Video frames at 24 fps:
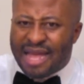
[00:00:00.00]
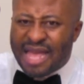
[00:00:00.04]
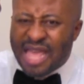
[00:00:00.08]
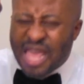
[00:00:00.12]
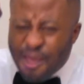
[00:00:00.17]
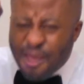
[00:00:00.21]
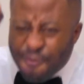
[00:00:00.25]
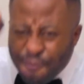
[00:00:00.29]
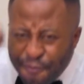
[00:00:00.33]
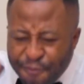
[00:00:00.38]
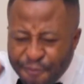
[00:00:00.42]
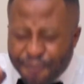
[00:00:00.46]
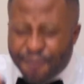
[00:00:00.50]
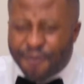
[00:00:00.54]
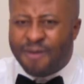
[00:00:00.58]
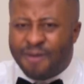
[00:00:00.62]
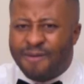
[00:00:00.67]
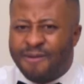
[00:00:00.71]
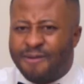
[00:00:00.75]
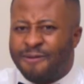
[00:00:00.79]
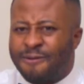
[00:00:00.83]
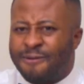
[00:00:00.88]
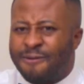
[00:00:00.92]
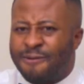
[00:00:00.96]
If
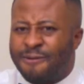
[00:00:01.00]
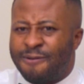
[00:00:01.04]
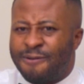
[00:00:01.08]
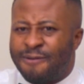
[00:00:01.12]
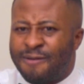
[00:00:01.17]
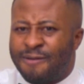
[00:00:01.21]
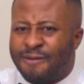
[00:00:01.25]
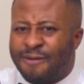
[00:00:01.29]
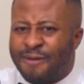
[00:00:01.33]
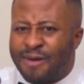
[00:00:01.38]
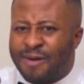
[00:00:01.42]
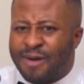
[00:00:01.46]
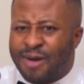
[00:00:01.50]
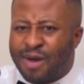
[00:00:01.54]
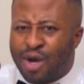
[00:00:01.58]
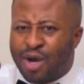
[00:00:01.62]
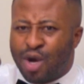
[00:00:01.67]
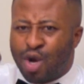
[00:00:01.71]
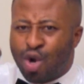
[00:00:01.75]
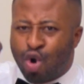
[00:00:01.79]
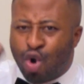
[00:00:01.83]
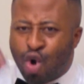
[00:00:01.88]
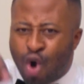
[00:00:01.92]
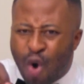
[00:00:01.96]

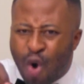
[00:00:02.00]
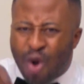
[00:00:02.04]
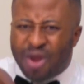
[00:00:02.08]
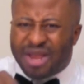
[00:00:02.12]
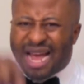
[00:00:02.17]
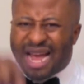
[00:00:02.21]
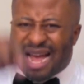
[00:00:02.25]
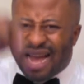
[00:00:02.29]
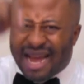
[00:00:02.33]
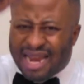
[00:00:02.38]
God